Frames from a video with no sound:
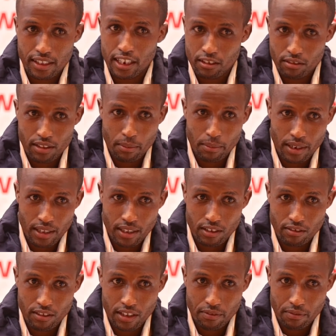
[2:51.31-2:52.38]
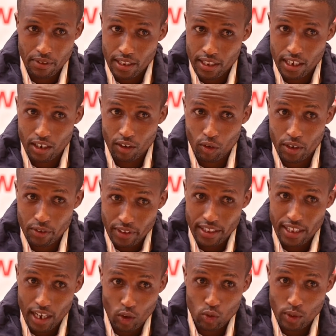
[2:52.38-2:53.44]
then to the father, or
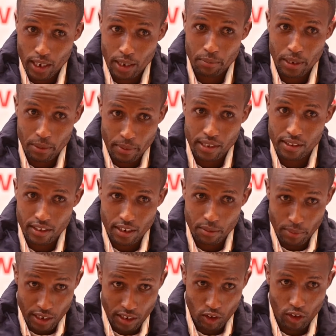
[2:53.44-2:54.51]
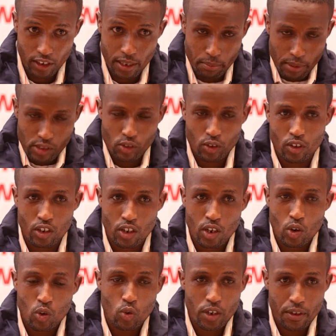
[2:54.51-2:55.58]
even the house help, depending on the person
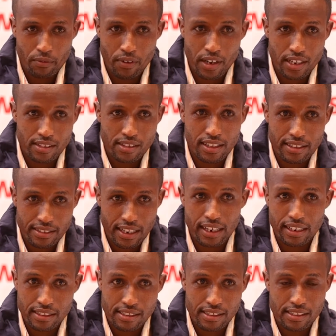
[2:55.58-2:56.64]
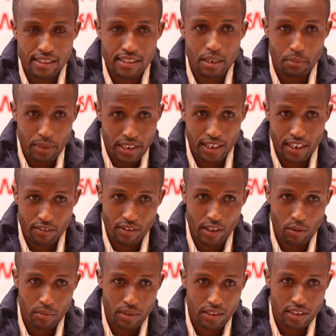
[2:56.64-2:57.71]
who defines the child's immediate
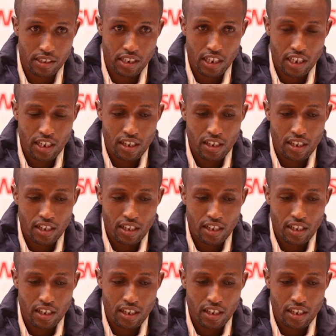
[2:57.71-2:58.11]
environment.